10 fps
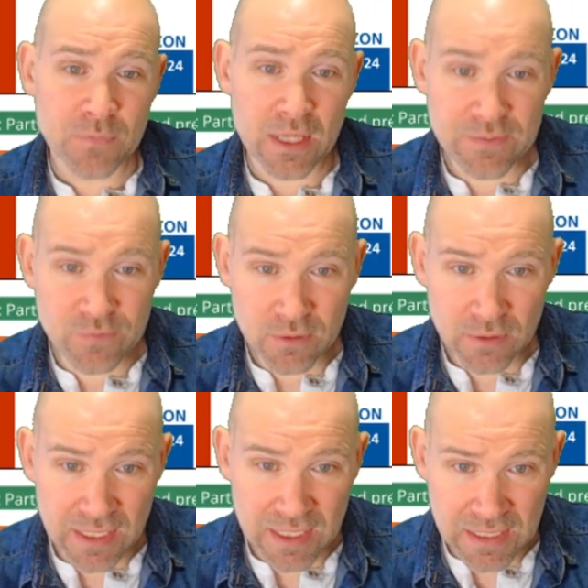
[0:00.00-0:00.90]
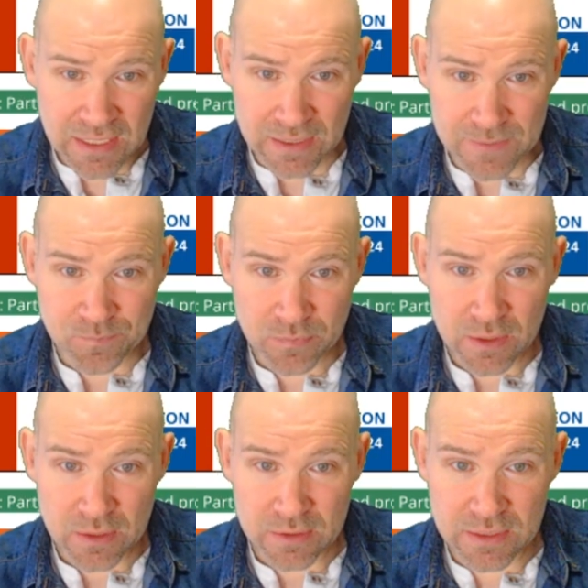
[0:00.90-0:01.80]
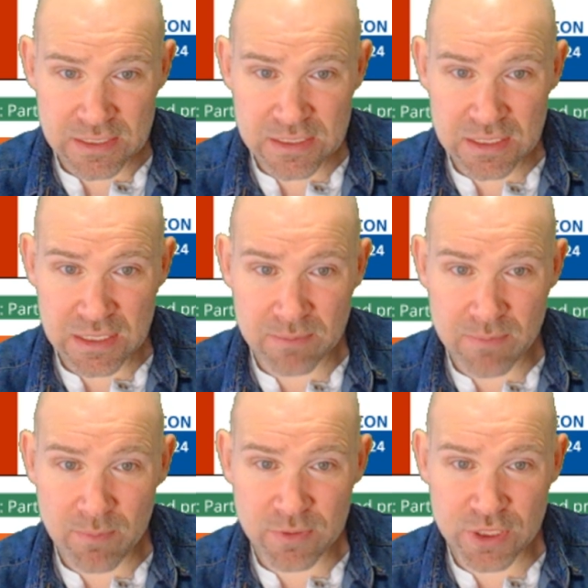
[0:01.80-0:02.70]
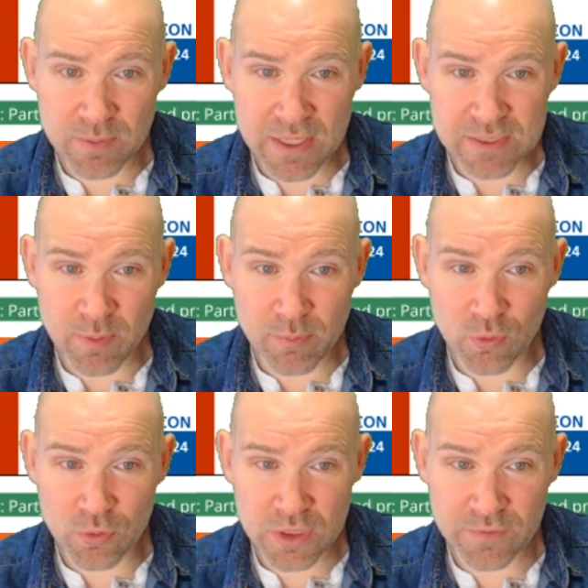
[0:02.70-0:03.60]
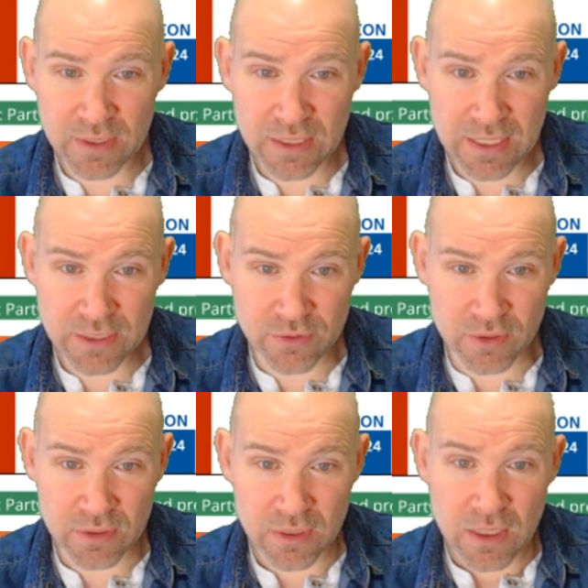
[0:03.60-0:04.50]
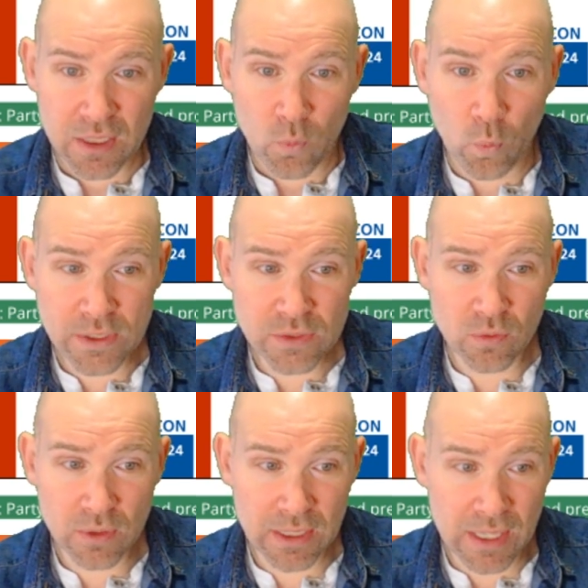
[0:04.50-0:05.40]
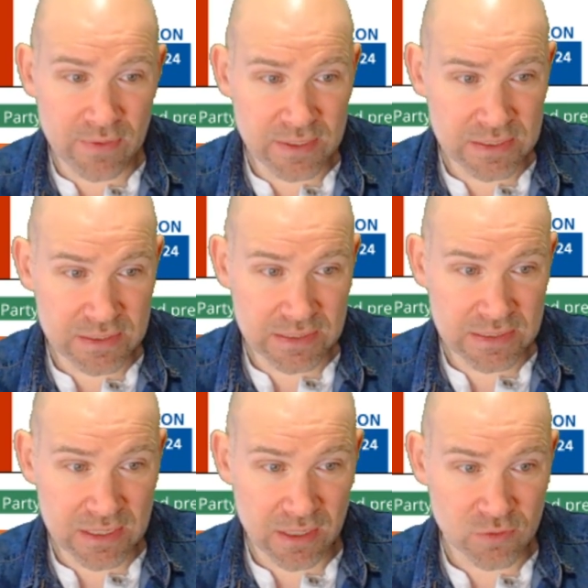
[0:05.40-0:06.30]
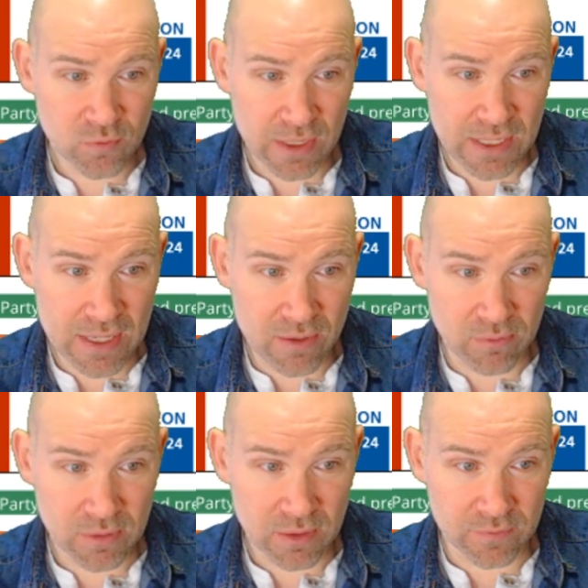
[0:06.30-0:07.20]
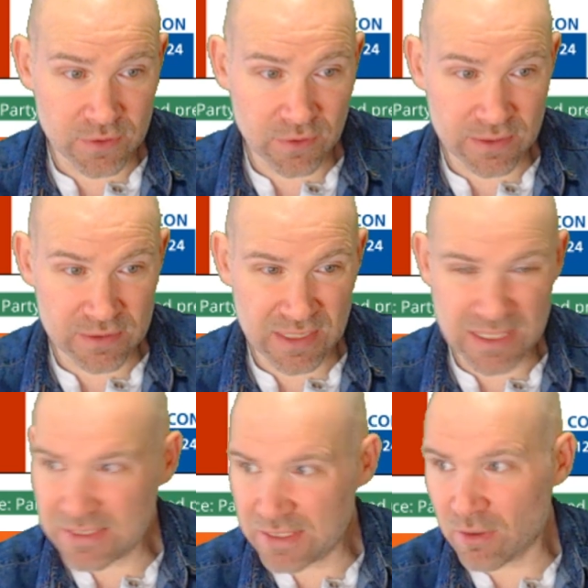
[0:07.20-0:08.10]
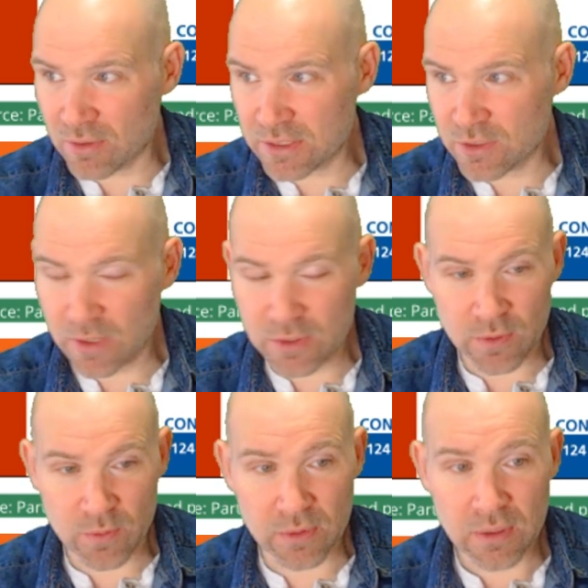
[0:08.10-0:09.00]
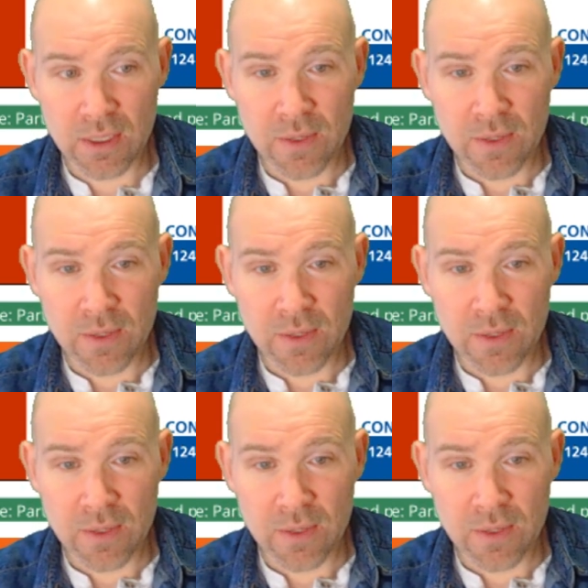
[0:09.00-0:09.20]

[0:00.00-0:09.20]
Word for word: If you look here, this is the membership as proportion of an electorate. We're talking, and this is this is us right now, kind of 2018, 19, 20, 21.